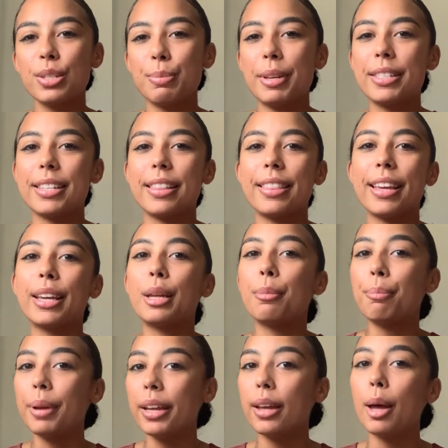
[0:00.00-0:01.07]
means that they can
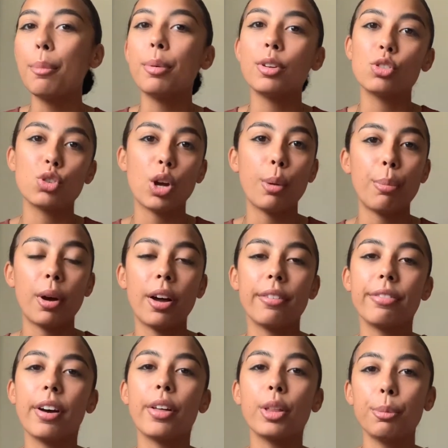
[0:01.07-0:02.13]
pick up and drop off
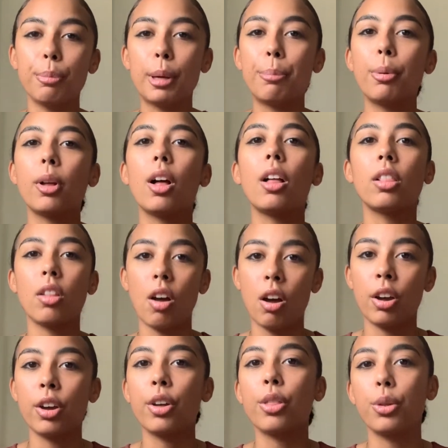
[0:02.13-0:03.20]
other people
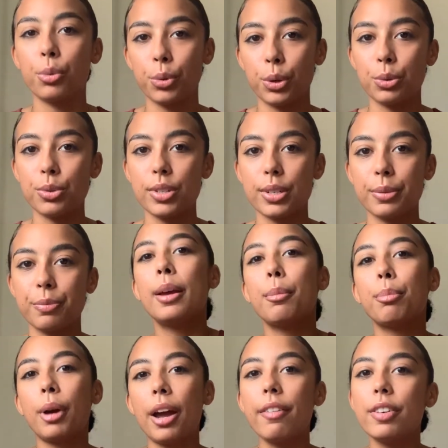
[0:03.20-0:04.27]
along the route.
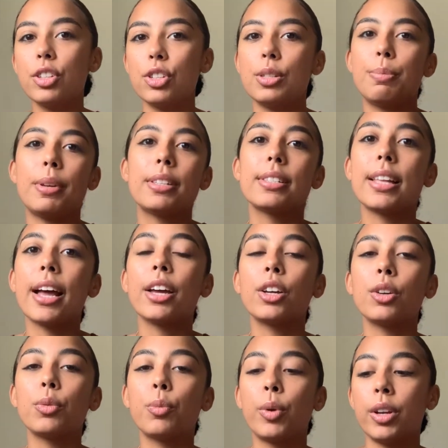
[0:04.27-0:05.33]
Private just means that
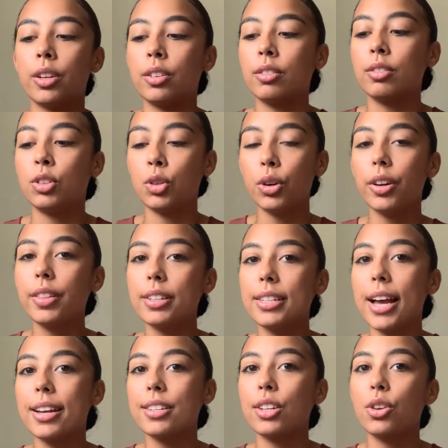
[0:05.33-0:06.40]
when you're in the
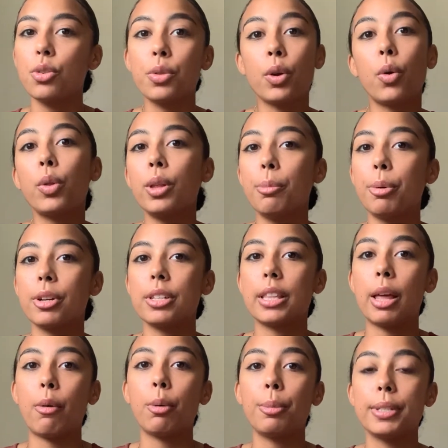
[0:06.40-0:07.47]
taxi, you're the only person
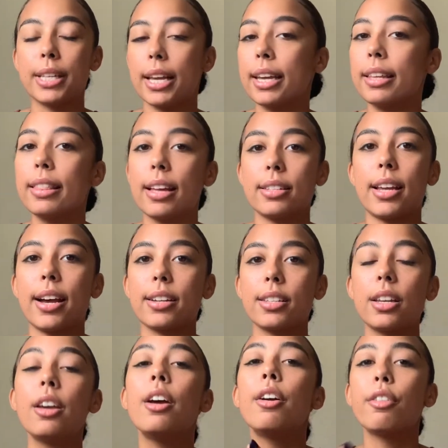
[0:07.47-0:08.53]
that will be taking that
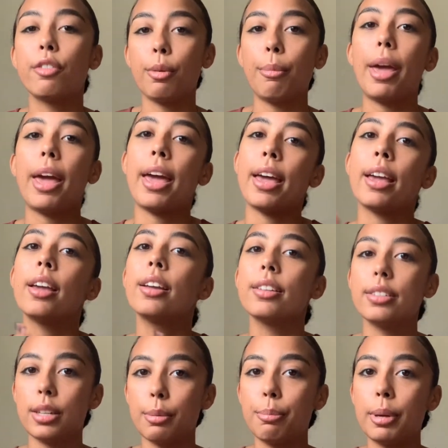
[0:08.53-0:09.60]
taxi from A
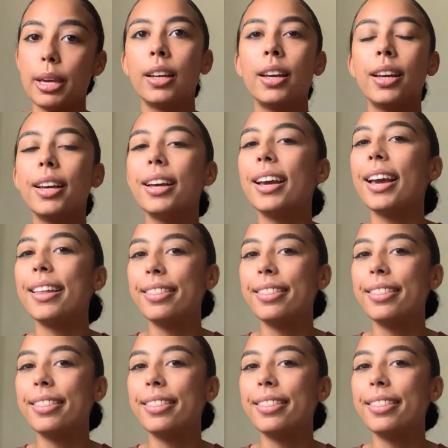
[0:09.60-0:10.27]
to B. And